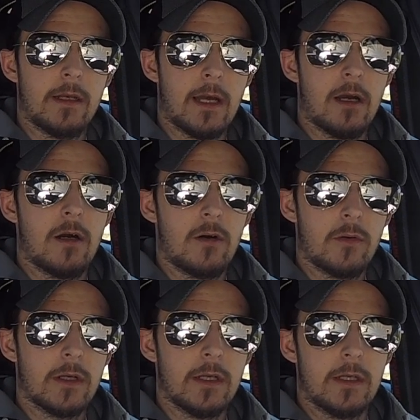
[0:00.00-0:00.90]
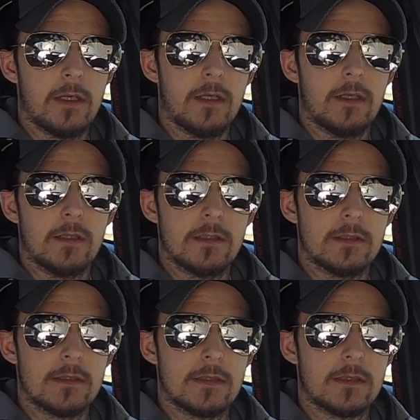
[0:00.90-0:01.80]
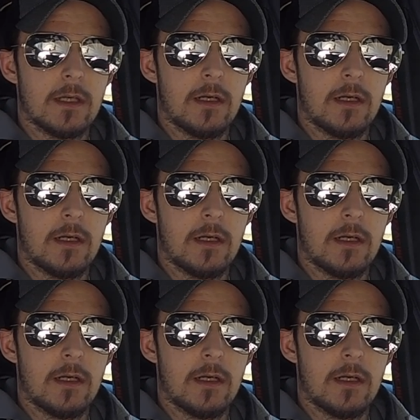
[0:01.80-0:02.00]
now it is,